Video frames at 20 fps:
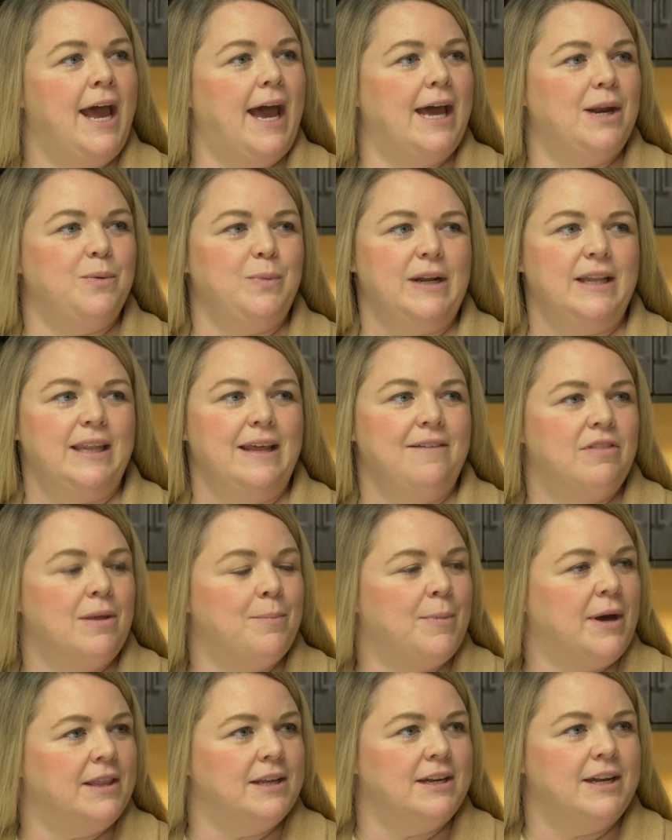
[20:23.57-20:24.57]
and we leave
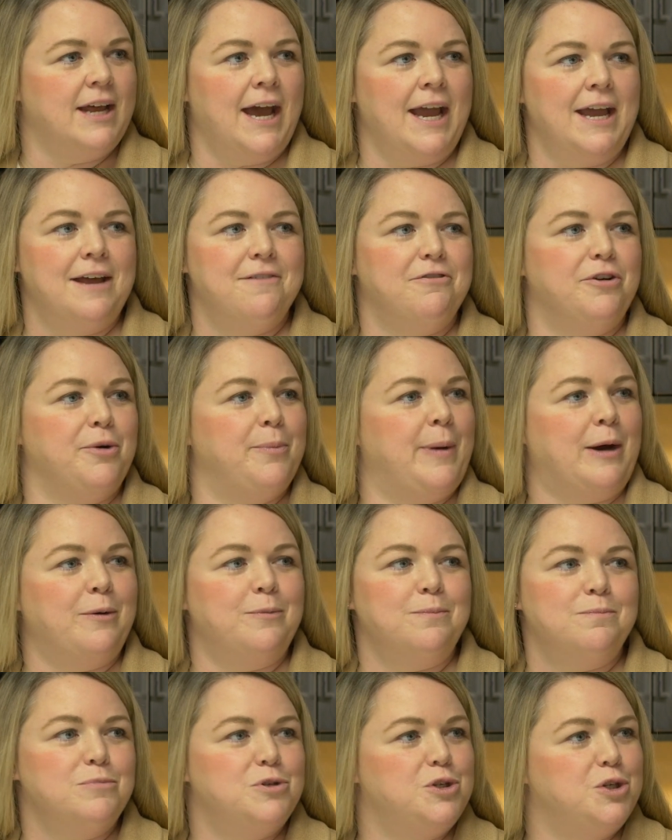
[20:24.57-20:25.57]
them on the diet for
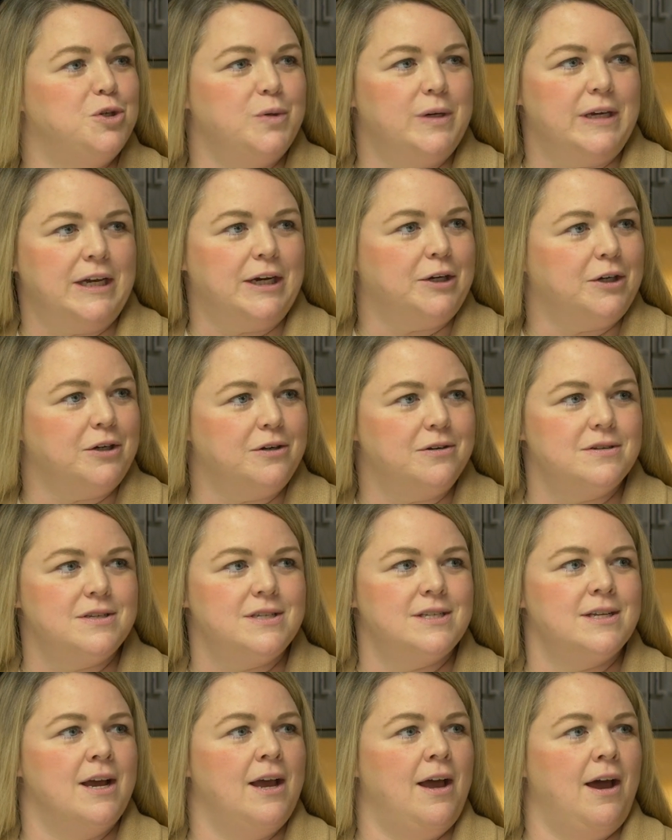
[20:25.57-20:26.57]
about 2
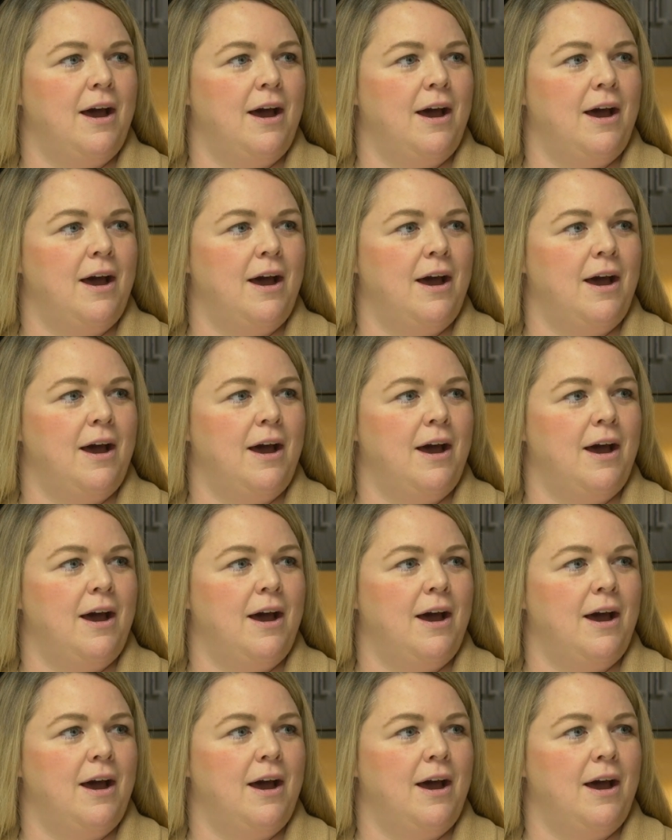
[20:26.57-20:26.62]
years,